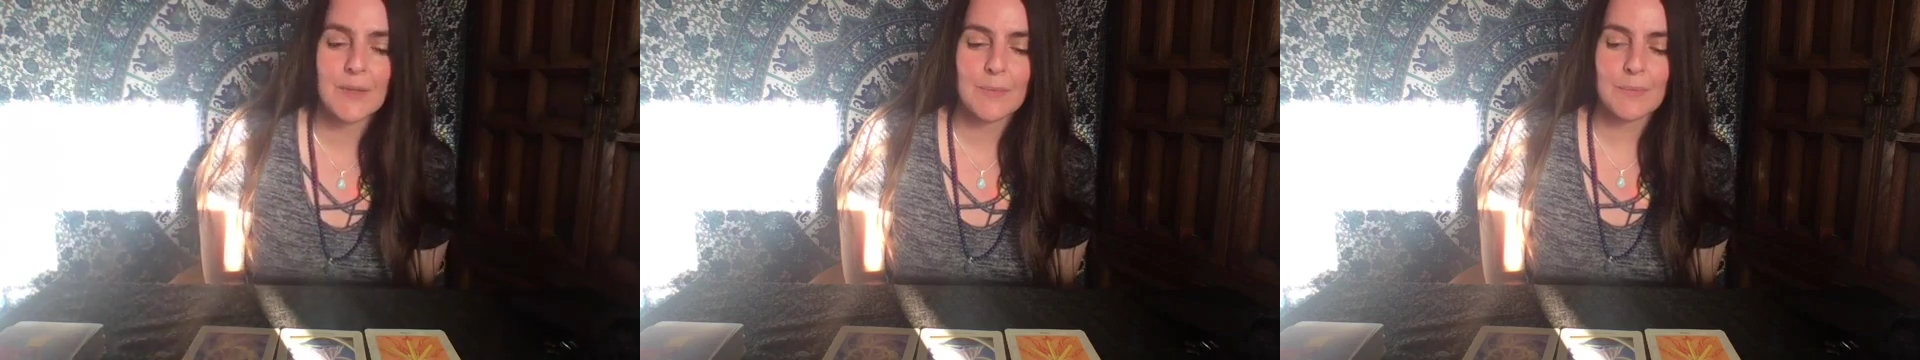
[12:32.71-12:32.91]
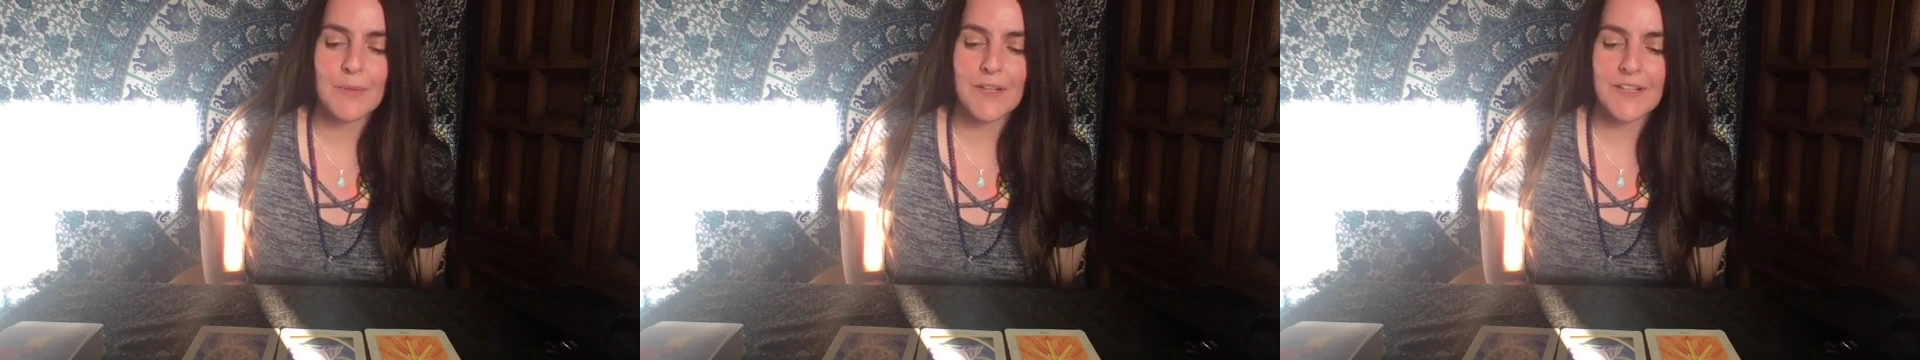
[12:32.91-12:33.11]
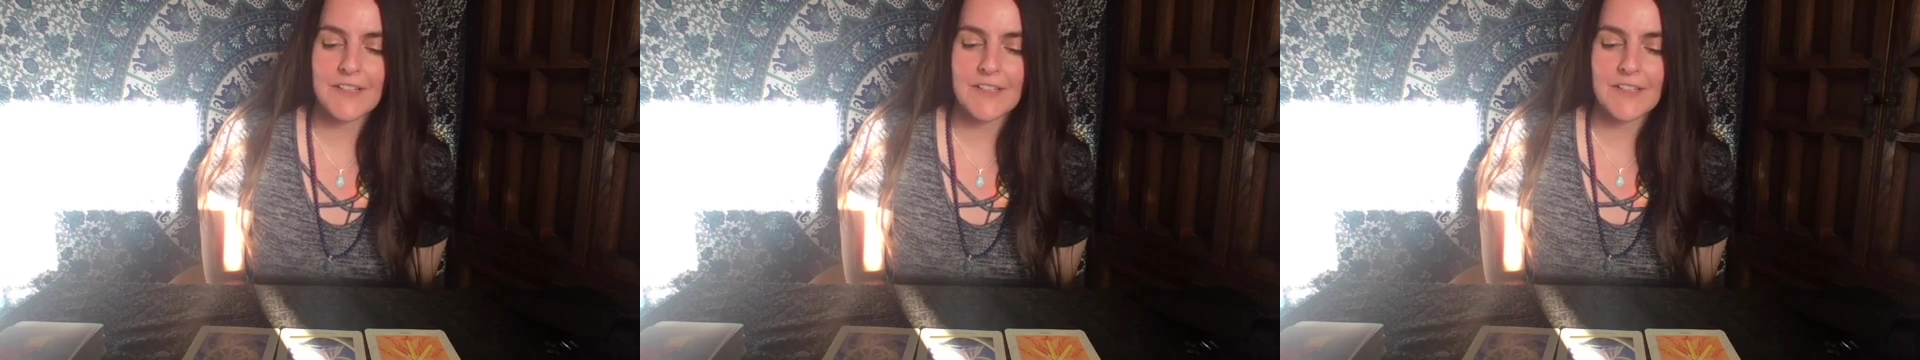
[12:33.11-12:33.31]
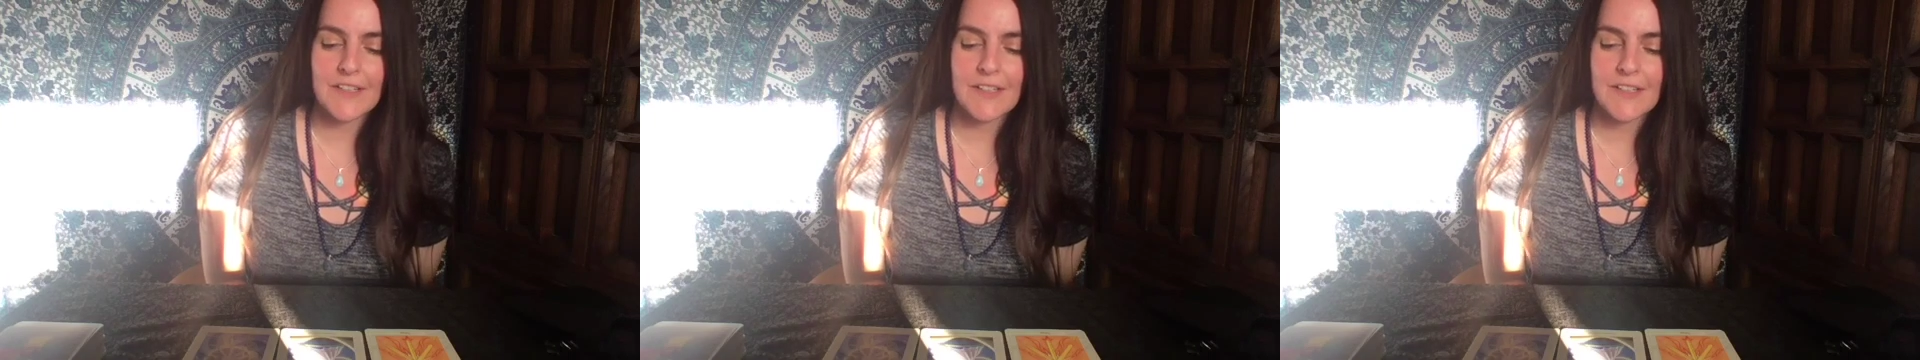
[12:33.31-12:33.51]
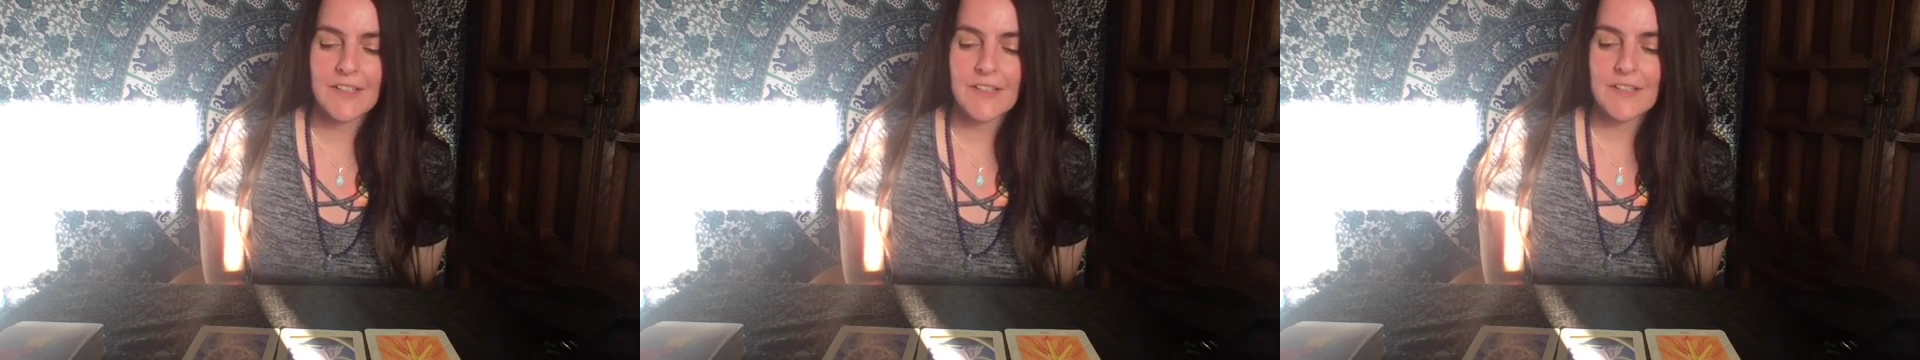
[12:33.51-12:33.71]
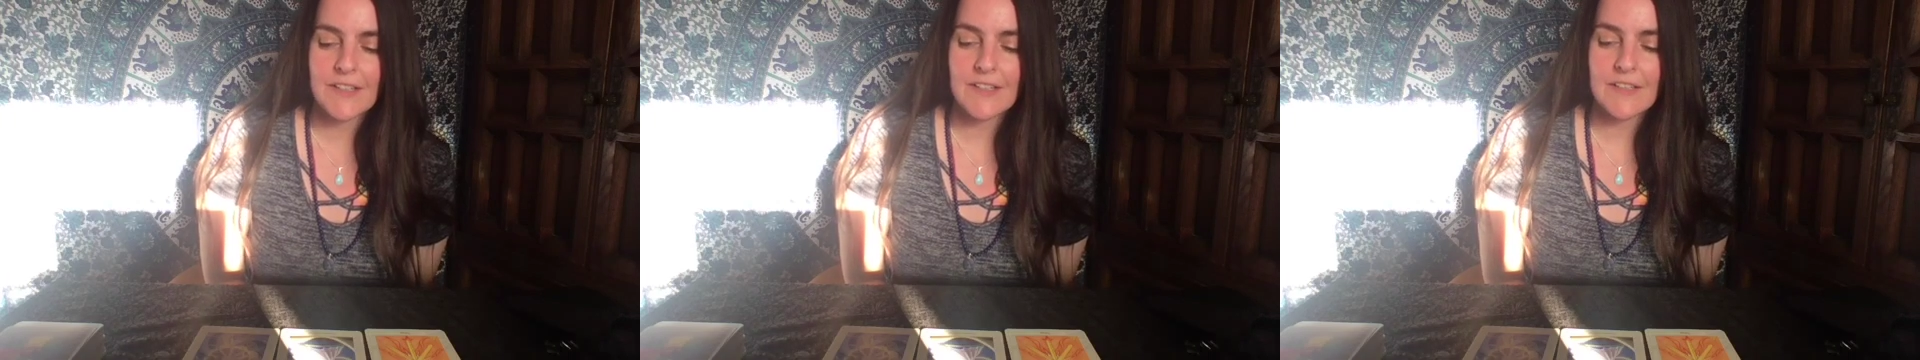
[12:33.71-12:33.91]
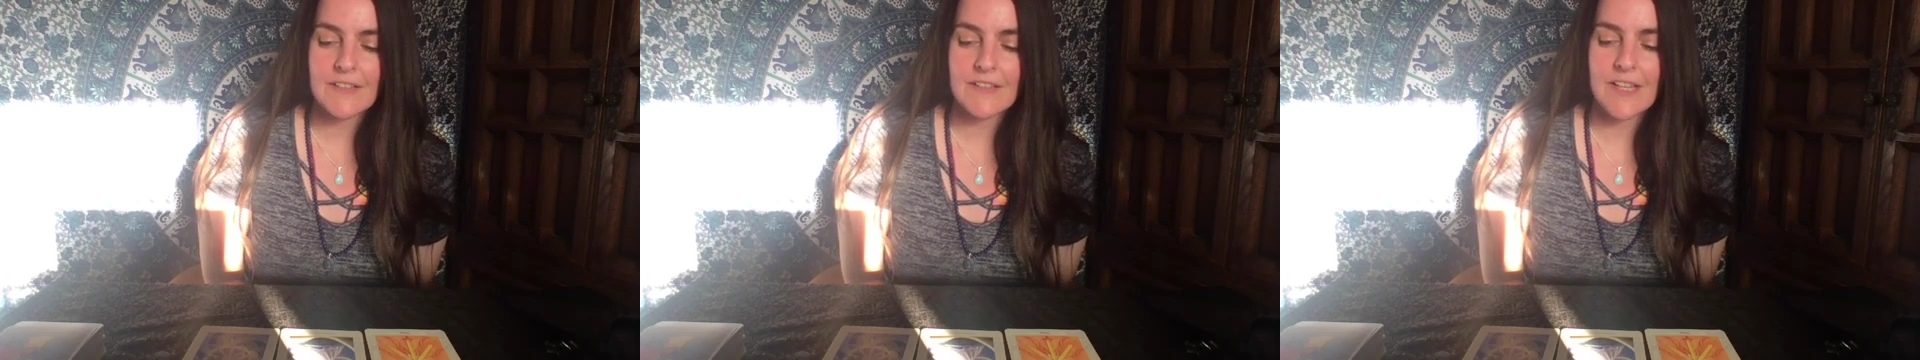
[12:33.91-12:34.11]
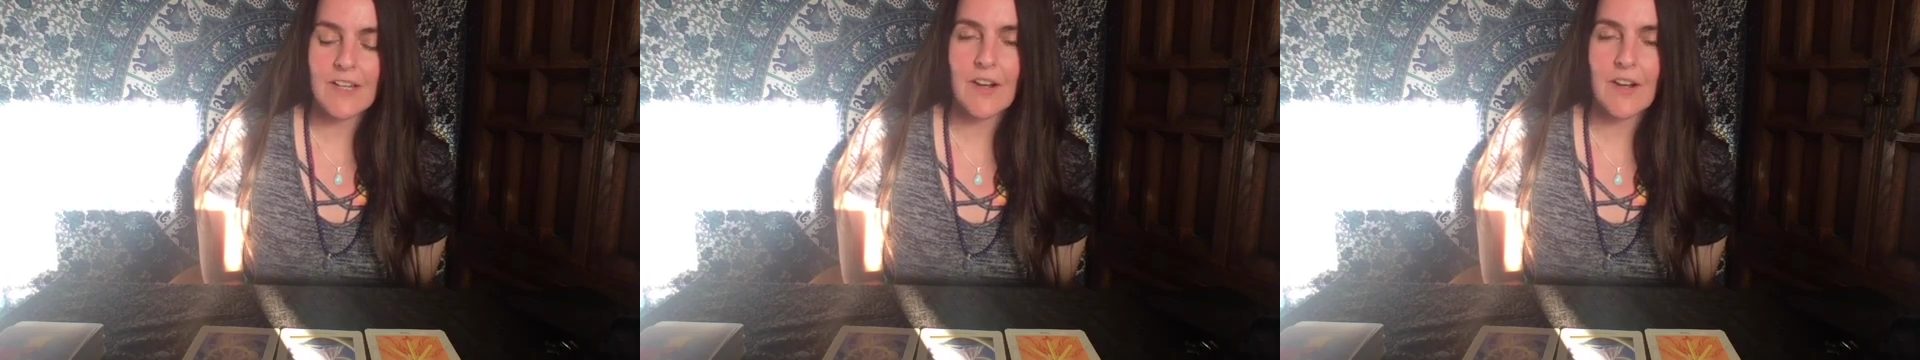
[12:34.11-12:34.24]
But they